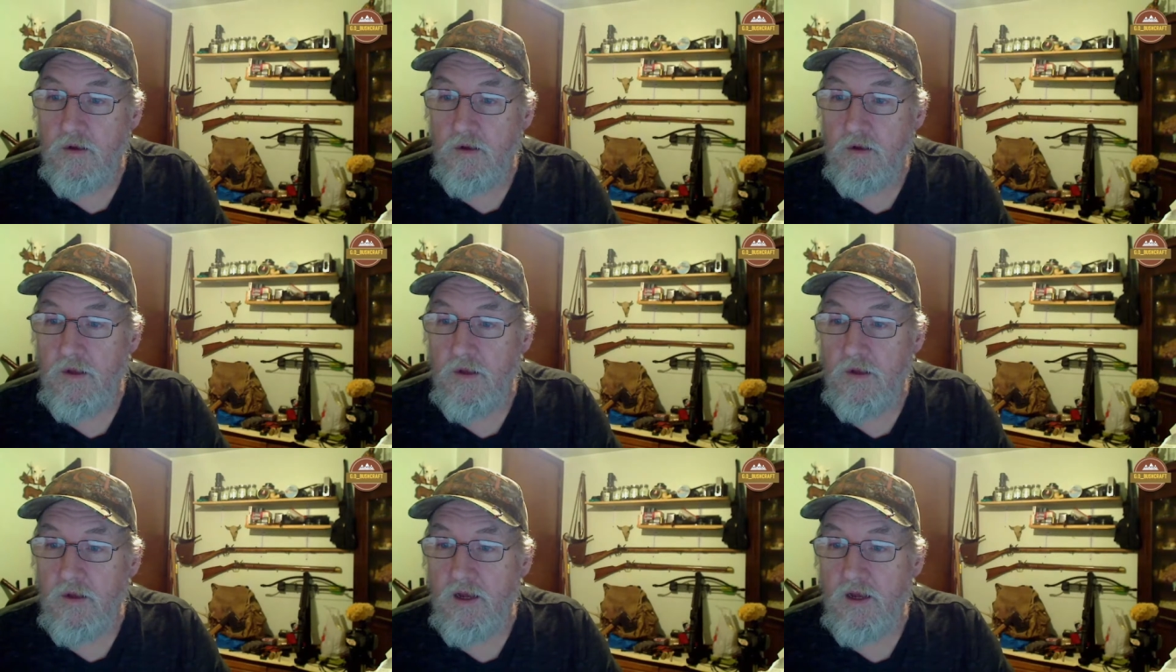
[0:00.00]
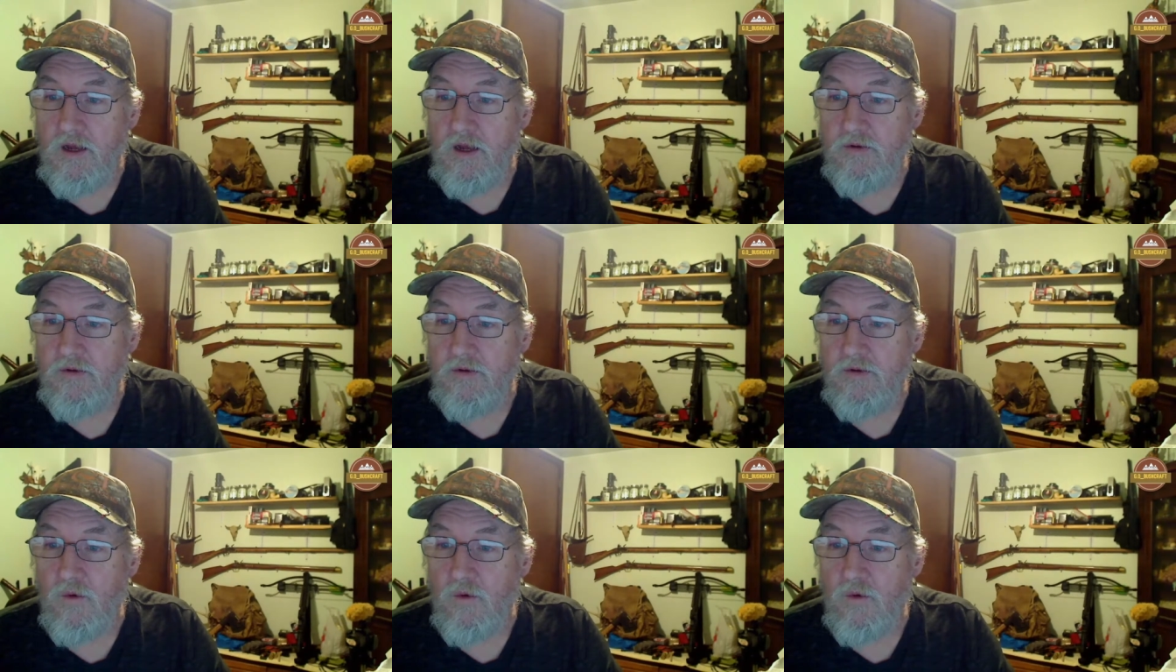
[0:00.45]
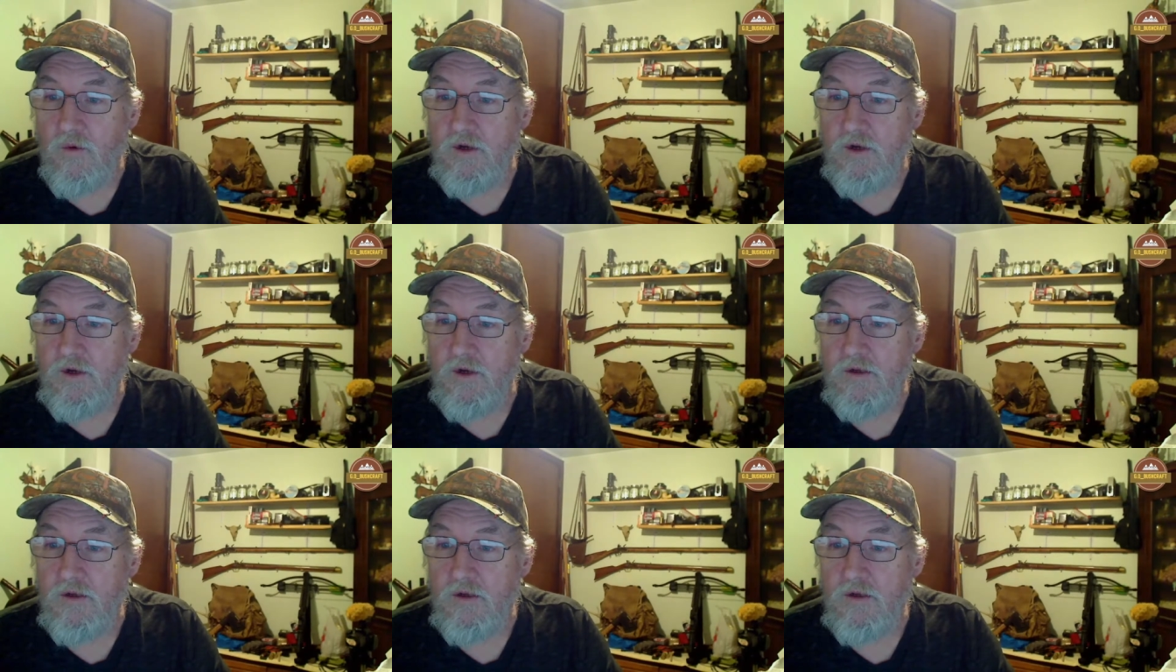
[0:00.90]
It has a
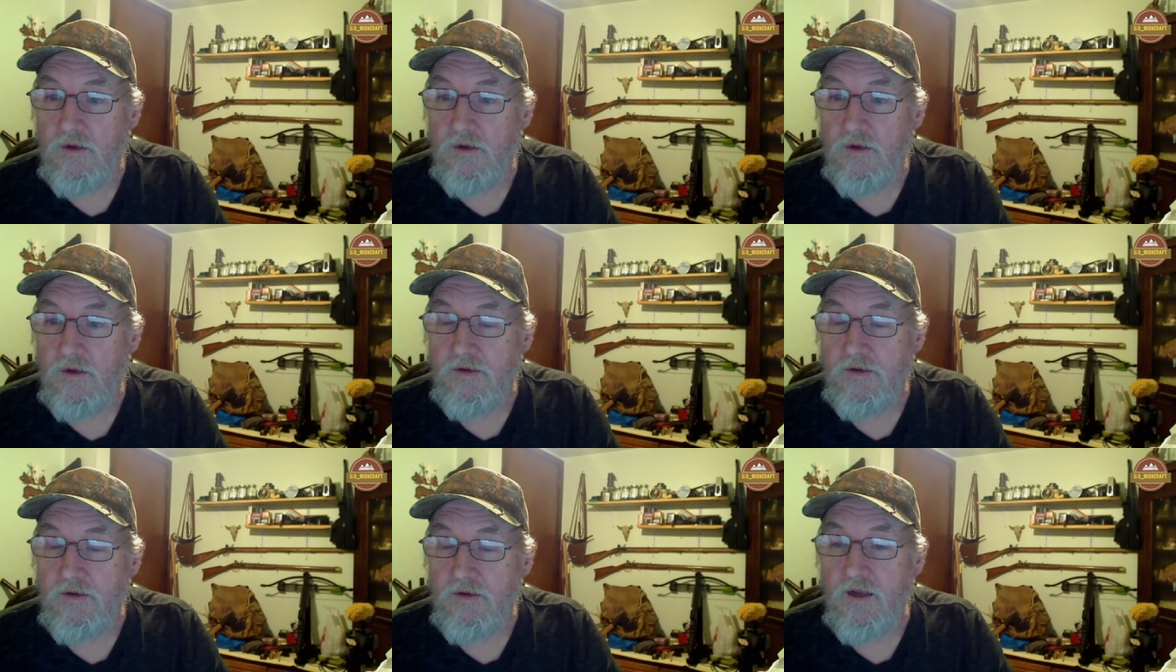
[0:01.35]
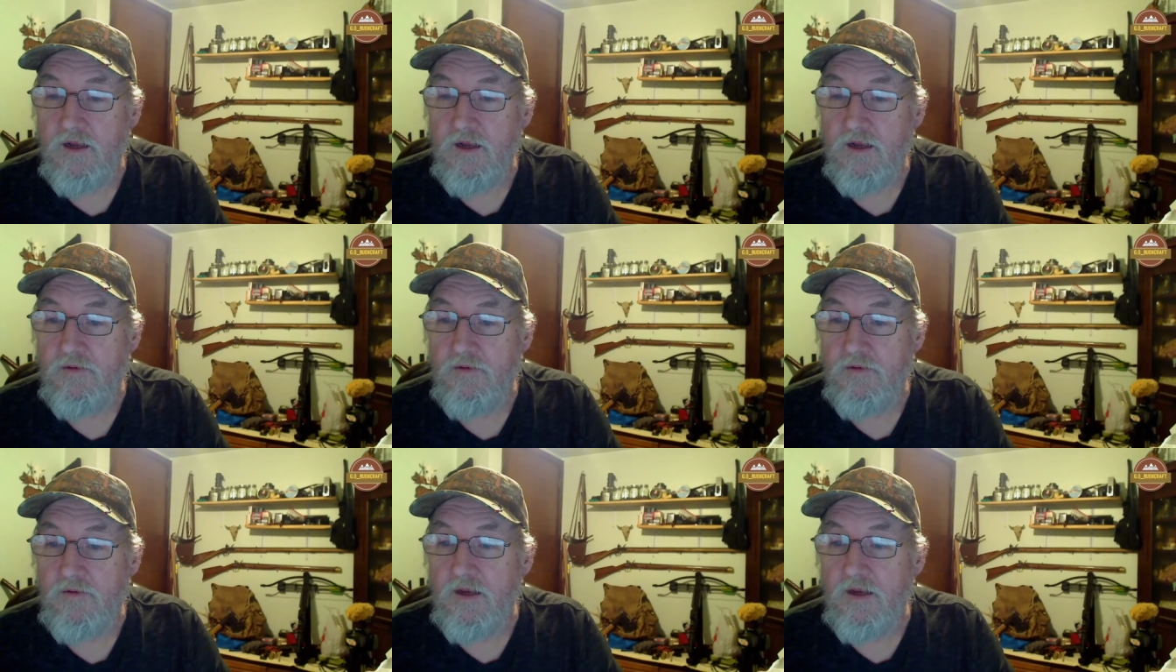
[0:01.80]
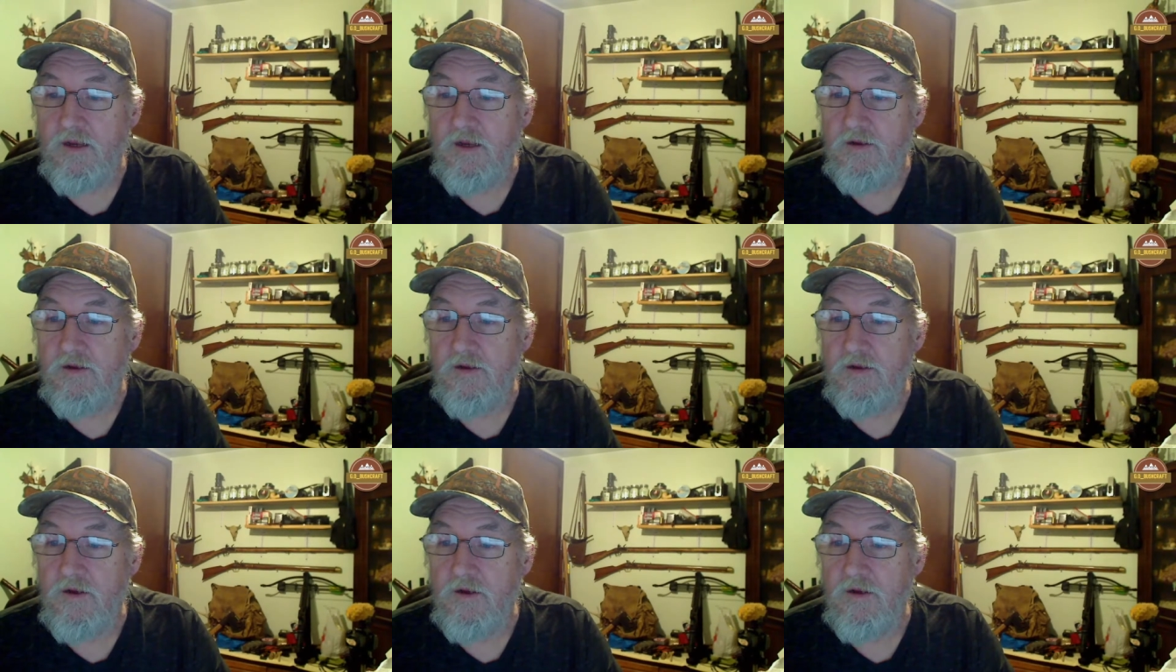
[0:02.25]
warning. It contains
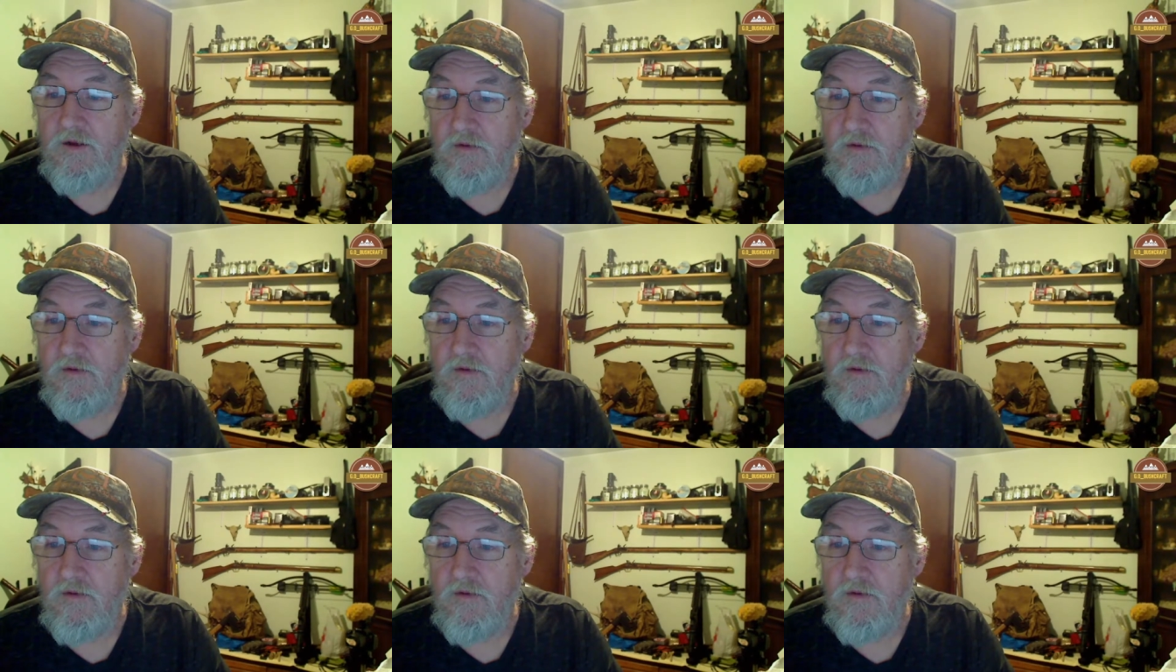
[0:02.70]
nicotine.